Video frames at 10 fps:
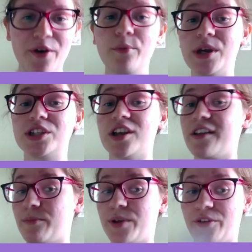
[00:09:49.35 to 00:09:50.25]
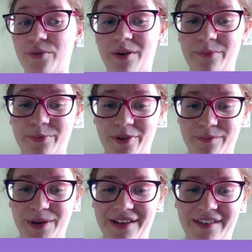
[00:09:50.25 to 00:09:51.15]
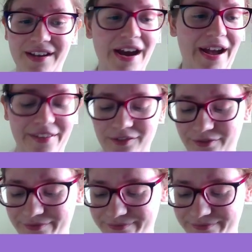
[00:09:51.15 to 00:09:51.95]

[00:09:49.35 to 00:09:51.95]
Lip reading: which isn't beyond the realms of possibility at all.